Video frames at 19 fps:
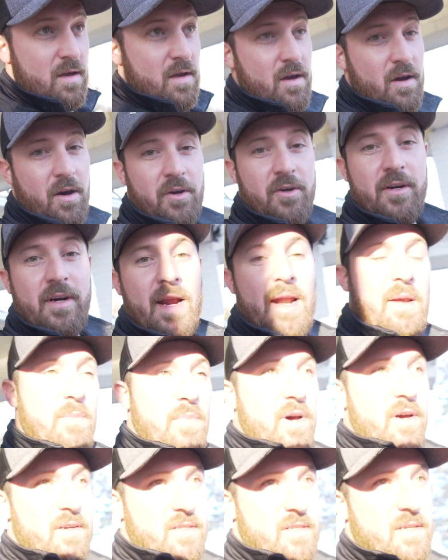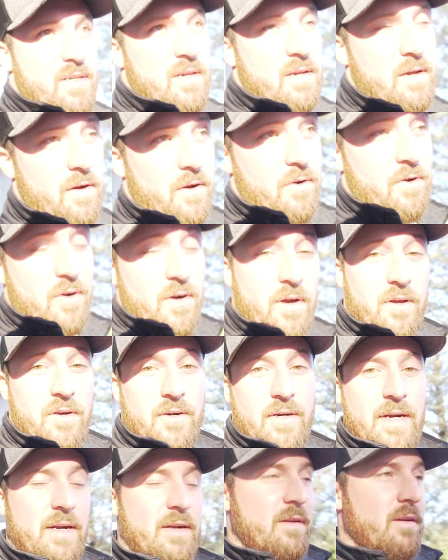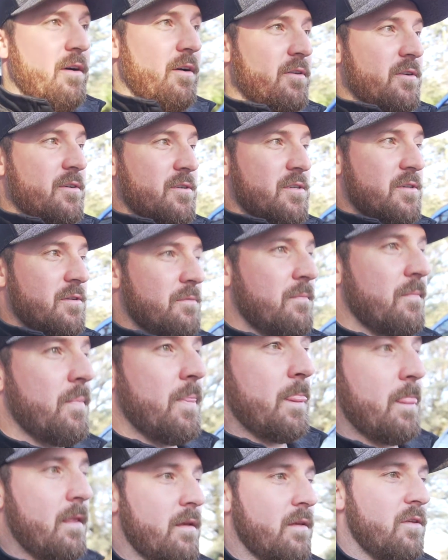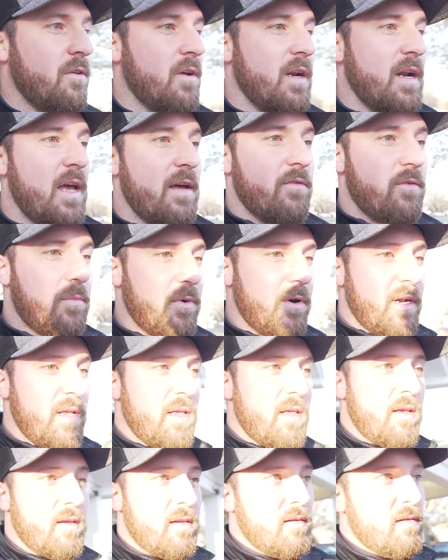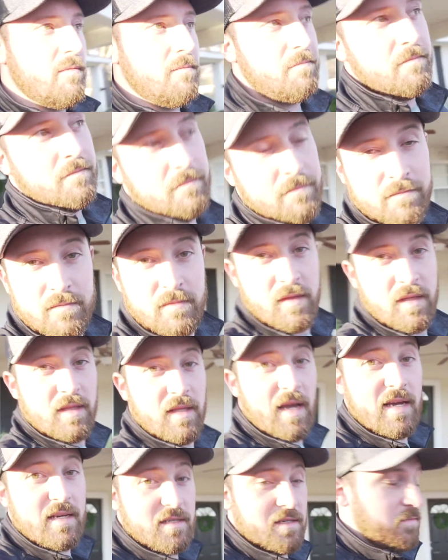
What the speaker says: 180 bucks, under $180. You can have a pretty nice